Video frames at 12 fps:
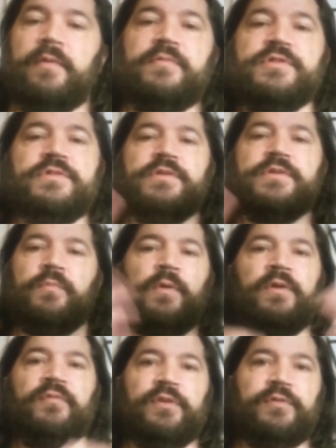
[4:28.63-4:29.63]
that was just such a
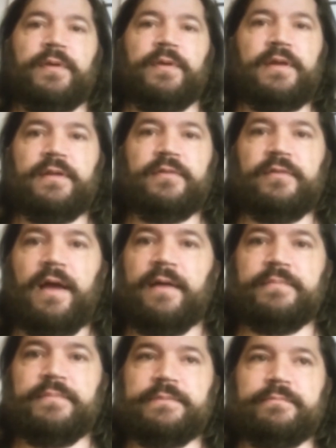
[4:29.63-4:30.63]
wonderful experience.